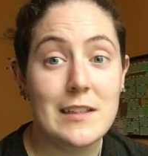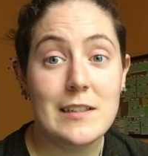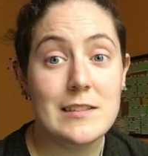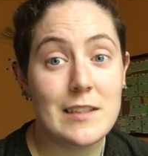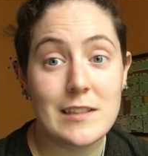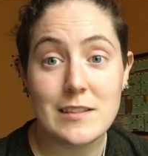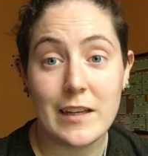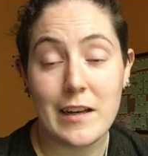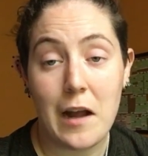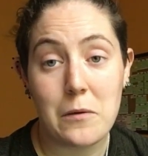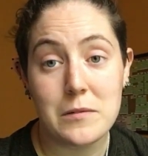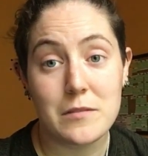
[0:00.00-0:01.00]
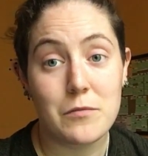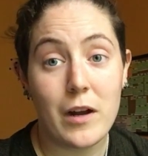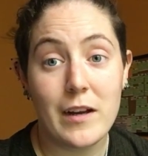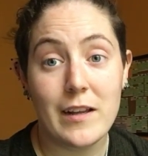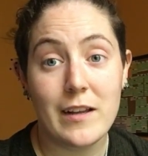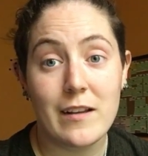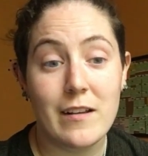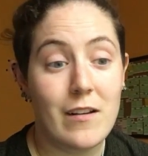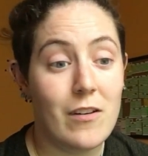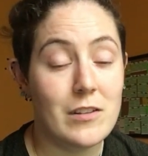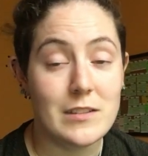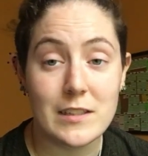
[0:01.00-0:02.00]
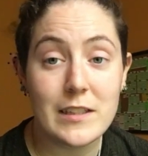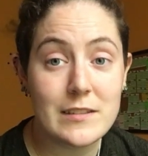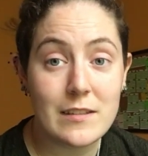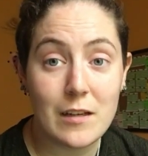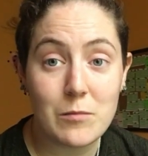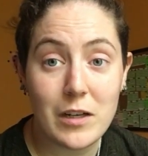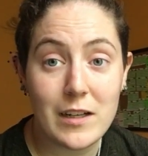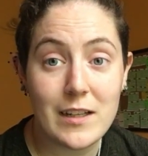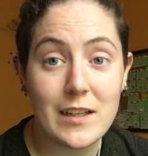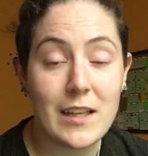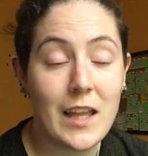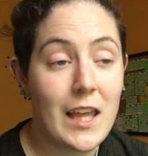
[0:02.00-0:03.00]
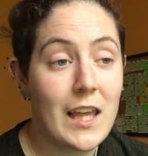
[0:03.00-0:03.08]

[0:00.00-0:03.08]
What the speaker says: 6 to 8 hours of writing on the days that I'm writing